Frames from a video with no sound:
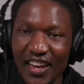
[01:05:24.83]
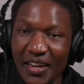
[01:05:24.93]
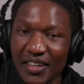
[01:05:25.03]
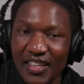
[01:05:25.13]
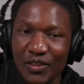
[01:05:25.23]

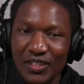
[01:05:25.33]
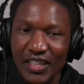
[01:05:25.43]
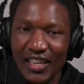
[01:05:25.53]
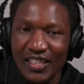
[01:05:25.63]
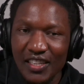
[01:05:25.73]
that was a
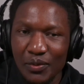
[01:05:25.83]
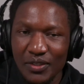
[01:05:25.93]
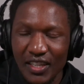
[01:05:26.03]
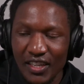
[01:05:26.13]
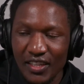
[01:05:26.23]
LinkedIn post
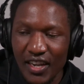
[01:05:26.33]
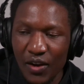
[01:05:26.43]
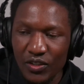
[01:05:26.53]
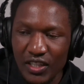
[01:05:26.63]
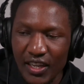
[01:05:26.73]
I did. I
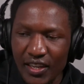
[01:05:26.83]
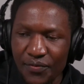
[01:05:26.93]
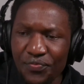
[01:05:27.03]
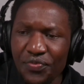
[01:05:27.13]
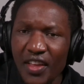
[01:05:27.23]
was like,
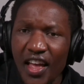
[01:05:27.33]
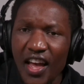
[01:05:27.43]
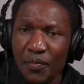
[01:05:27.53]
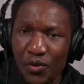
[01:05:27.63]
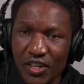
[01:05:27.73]
I'm
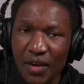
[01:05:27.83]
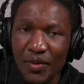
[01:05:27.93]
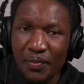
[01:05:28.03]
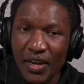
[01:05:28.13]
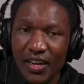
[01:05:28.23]
not coming
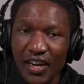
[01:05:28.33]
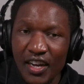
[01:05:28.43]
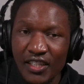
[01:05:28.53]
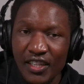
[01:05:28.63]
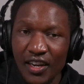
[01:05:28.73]
back
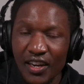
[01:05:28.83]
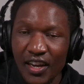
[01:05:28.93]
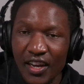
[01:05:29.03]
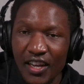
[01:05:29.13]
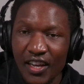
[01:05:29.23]
until I
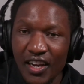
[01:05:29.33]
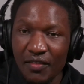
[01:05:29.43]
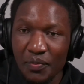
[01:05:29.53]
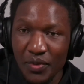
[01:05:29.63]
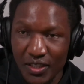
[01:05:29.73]
have a
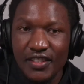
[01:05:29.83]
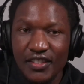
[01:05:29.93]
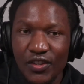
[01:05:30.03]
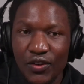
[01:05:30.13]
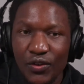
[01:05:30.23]
PhD.
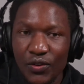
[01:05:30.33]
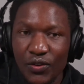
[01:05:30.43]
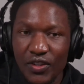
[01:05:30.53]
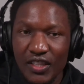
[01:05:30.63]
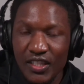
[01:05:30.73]

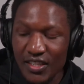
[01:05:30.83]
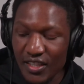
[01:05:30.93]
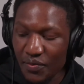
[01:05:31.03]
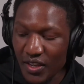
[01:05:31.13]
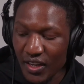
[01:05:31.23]
So this is
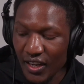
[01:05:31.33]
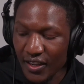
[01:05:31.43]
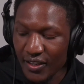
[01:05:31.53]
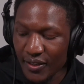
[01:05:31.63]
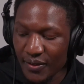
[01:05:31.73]
something
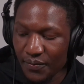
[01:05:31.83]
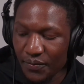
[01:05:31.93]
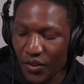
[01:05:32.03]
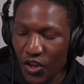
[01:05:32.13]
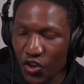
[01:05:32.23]
like
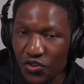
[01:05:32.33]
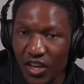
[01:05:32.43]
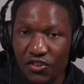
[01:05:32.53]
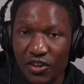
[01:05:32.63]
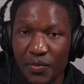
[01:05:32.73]
you
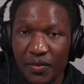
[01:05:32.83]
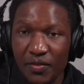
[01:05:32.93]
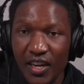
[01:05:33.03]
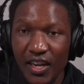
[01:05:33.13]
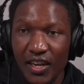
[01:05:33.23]
start dreaming
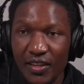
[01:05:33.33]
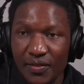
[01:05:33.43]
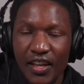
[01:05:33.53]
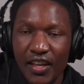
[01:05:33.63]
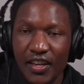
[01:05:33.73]
very early,
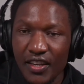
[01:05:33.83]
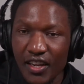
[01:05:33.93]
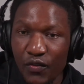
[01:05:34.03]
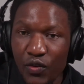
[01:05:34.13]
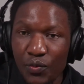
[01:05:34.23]
and
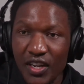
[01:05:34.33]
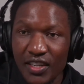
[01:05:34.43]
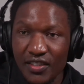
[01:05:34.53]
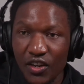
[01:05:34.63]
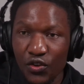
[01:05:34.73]
everybody
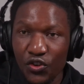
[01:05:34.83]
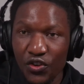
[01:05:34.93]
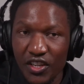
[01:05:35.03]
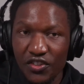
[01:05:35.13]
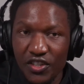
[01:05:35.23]
has their own
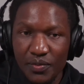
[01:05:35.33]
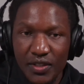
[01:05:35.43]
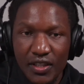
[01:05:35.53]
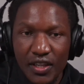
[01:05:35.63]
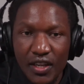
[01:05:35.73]
unique
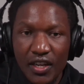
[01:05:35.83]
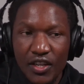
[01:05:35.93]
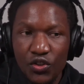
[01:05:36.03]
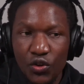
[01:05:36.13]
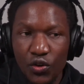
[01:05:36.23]
dreams.
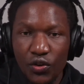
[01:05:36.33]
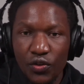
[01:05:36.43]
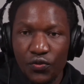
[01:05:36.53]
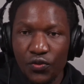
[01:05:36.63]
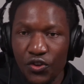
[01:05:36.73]
So
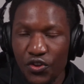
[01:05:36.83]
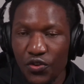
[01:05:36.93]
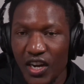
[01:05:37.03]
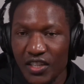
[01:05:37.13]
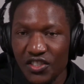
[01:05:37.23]
for
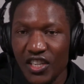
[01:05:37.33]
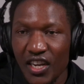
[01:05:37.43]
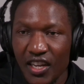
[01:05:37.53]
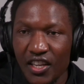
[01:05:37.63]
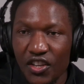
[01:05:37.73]
you as
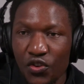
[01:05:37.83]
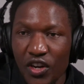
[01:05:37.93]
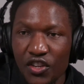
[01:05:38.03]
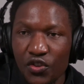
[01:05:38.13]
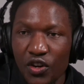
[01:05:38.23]
Shy, you
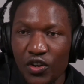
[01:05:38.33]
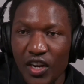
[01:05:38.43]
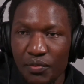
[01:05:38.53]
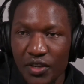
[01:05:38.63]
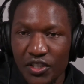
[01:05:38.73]
had your own
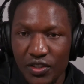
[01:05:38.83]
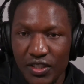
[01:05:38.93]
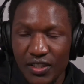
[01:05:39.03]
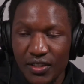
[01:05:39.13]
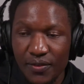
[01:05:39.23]
ambitions.